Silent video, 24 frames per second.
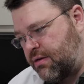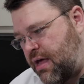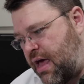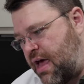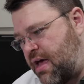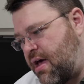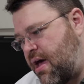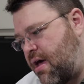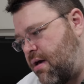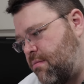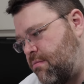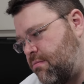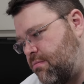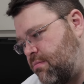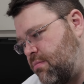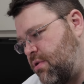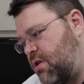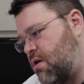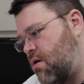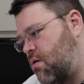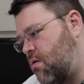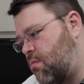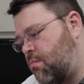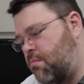eh,
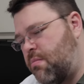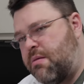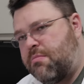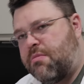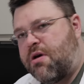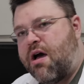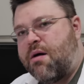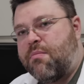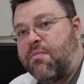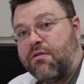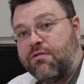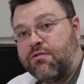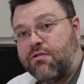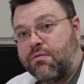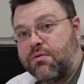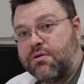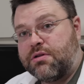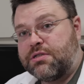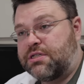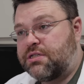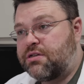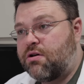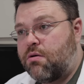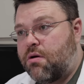you know, mem copies
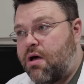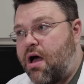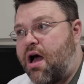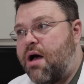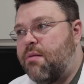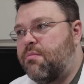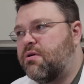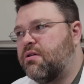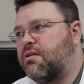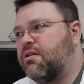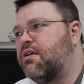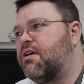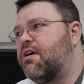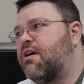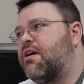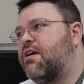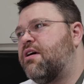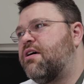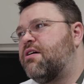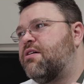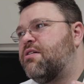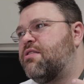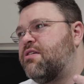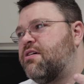are so common
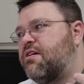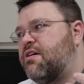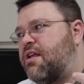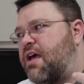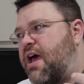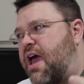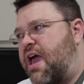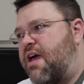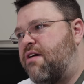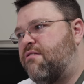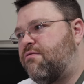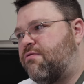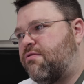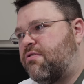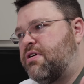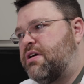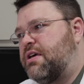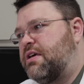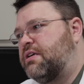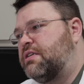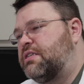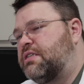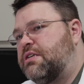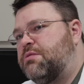that
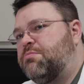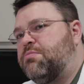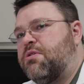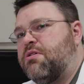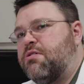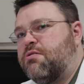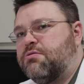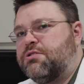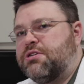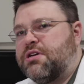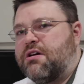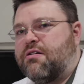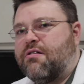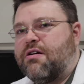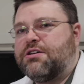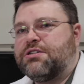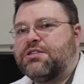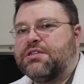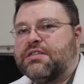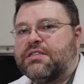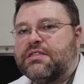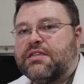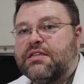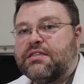every CPU
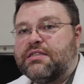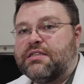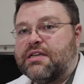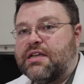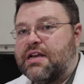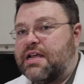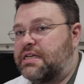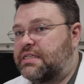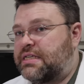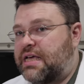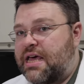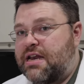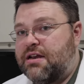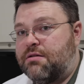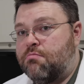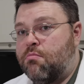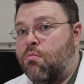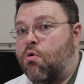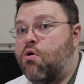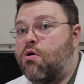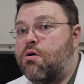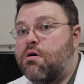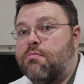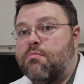generation since then has added
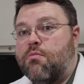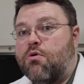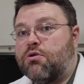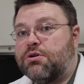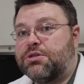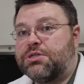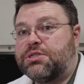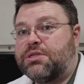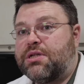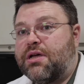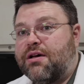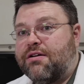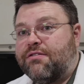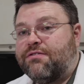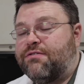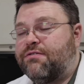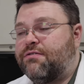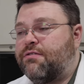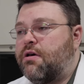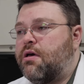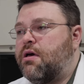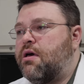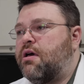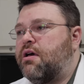more and more
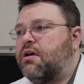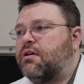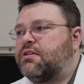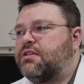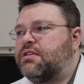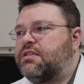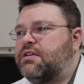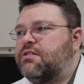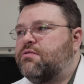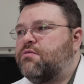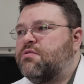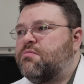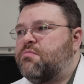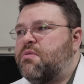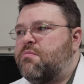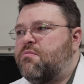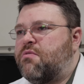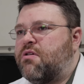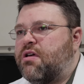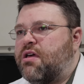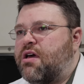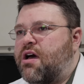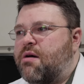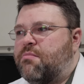stuff to deal with
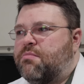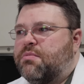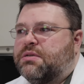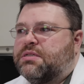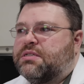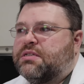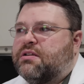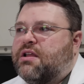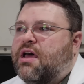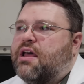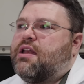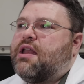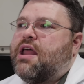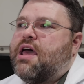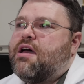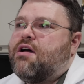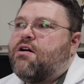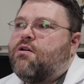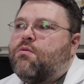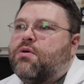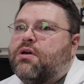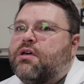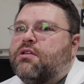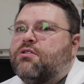memory copies. And, and
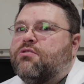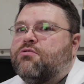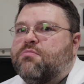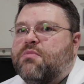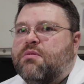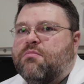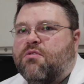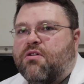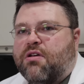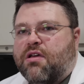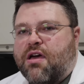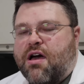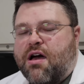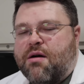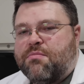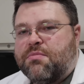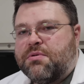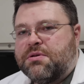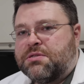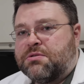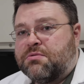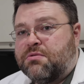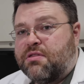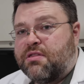now we can do memory
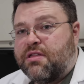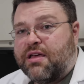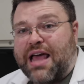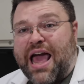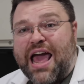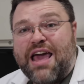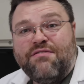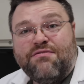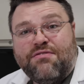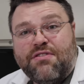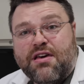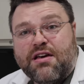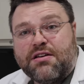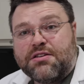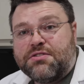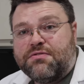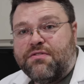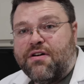copies with like AVX